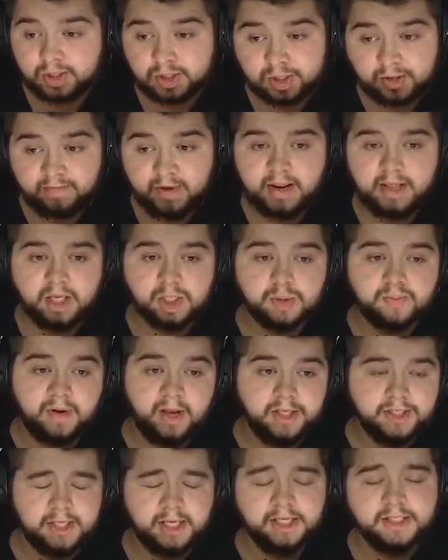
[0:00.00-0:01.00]
cement his
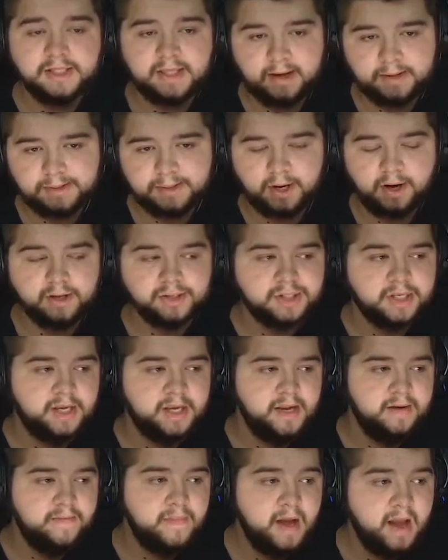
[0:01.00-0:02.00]
place into that first
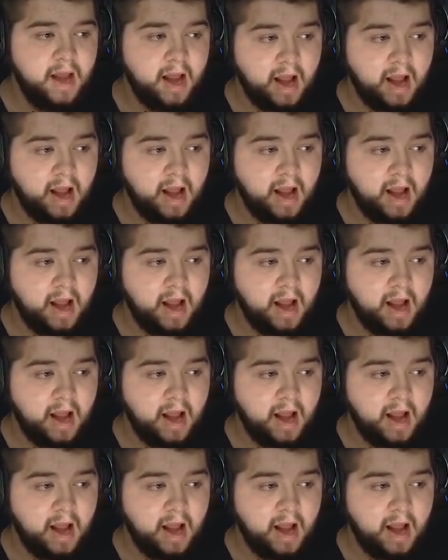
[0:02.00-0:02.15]
team